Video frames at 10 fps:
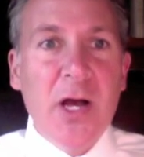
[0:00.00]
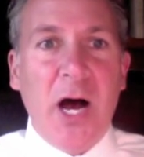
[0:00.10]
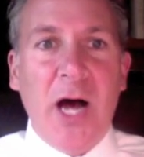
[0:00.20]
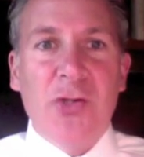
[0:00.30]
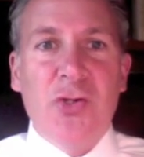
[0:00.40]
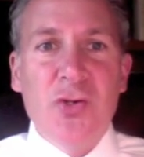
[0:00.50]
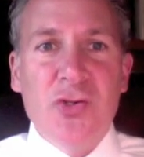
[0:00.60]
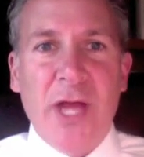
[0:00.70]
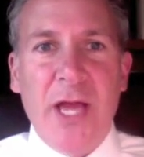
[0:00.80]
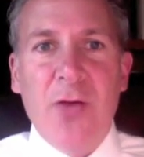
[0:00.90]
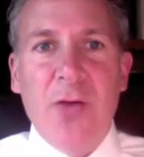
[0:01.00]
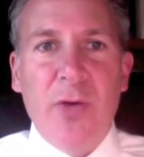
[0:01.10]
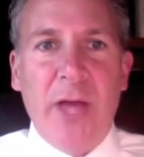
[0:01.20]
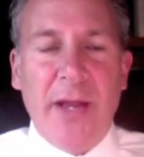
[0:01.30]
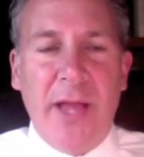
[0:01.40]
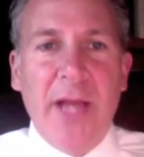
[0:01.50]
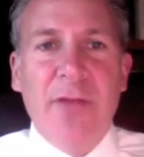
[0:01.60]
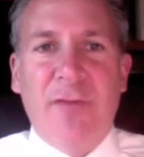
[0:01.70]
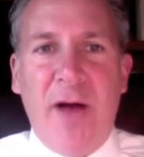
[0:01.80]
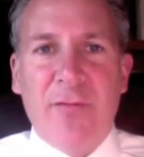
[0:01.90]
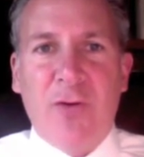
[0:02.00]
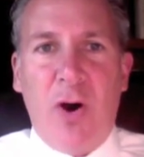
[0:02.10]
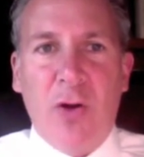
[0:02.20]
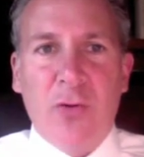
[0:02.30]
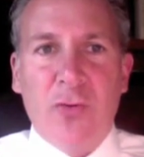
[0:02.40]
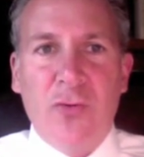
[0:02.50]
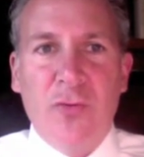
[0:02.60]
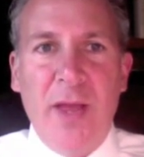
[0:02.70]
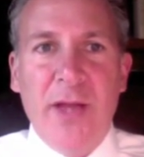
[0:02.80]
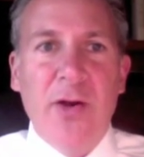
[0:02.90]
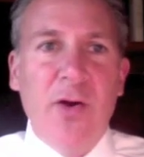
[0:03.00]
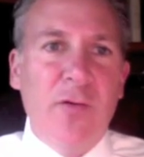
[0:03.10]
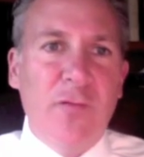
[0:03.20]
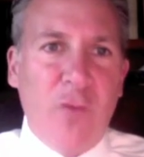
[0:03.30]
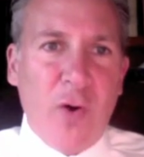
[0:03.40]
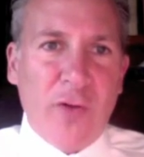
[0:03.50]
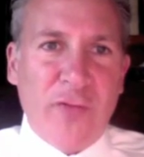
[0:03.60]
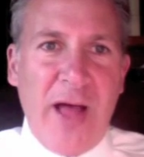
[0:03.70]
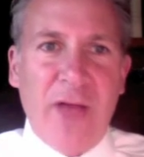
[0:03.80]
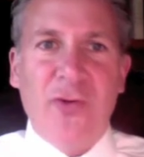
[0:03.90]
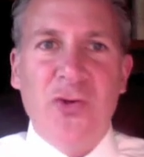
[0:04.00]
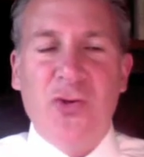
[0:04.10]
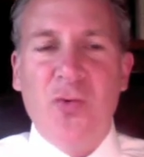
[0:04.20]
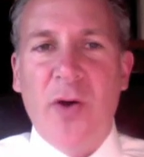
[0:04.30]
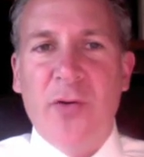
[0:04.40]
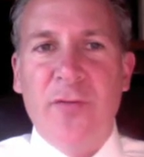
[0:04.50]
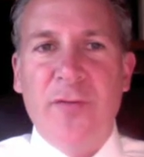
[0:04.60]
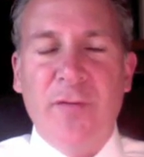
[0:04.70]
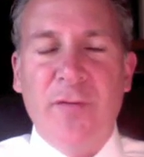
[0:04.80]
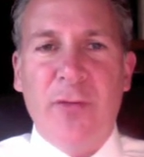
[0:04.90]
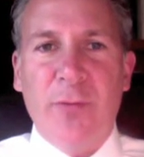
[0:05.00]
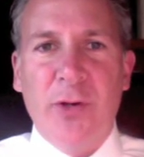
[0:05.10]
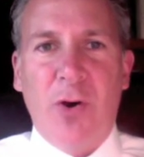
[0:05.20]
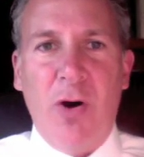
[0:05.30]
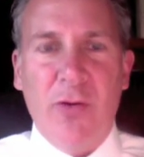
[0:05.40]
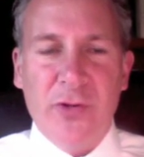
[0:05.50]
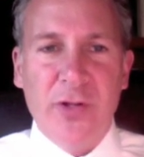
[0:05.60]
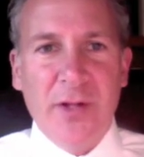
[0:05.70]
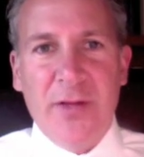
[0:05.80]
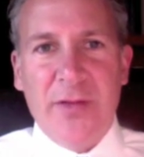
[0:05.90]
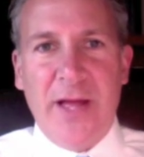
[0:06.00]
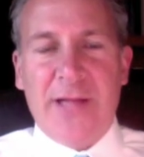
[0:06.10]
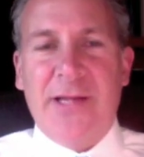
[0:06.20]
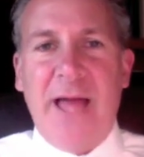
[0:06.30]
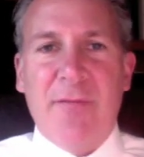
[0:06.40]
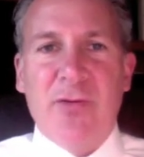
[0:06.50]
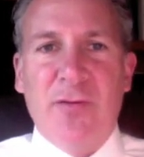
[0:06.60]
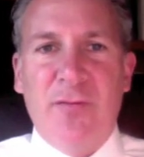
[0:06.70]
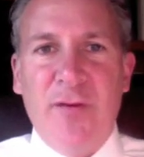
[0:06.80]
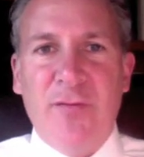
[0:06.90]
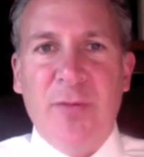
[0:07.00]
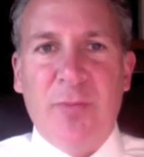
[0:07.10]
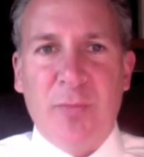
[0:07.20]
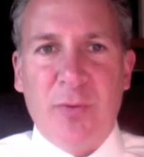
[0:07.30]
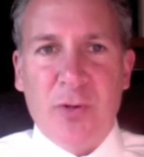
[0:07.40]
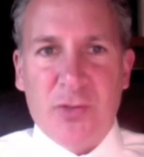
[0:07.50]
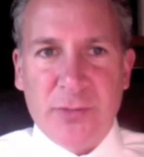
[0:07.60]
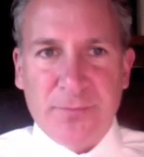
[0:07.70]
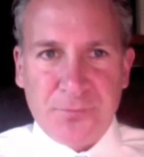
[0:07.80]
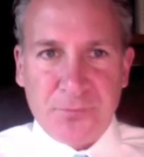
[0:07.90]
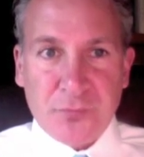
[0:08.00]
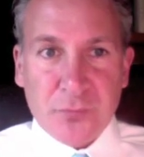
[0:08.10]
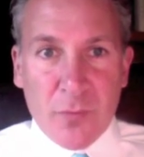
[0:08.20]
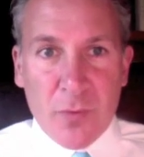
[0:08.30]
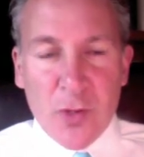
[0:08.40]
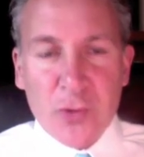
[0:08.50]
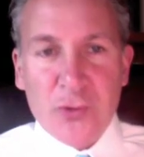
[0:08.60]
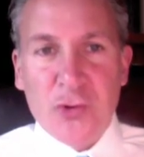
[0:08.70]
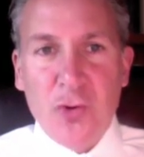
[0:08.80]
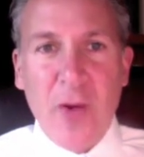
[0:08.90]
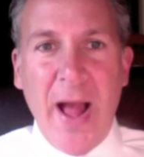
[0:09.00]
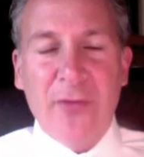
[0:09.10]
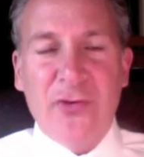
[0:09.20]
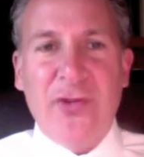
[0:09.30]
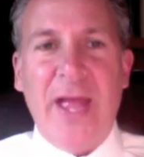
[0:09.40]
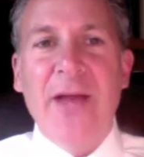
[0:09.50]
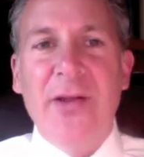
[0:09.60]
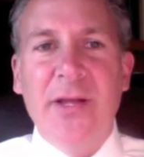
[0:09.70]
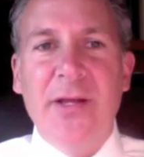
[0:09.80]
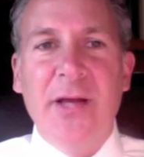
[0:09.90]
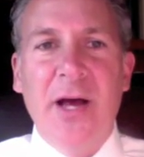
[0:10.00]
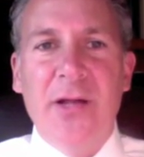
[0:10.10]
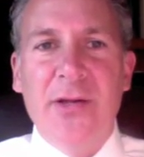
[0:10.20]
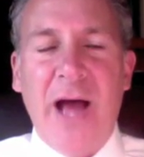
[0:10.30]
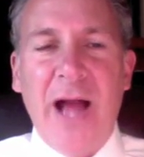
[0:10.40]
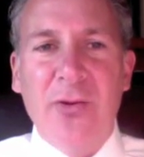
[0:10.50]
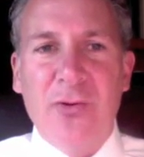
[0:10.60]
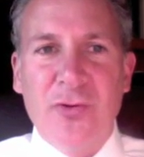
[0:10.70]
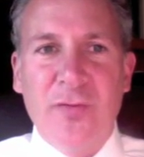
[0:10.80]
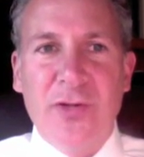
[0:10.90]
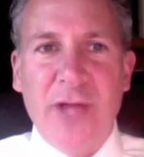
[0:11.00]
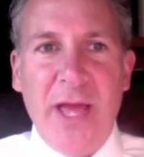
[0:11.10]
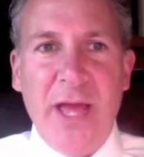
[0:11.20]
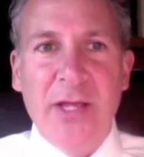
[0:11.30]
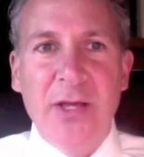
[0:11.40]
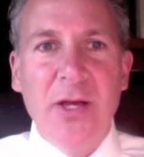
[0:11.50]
On Tuesday, we had 85 callers who made 4,253 calls. That's an average of 50 per person. Two outstanding dialers of the day.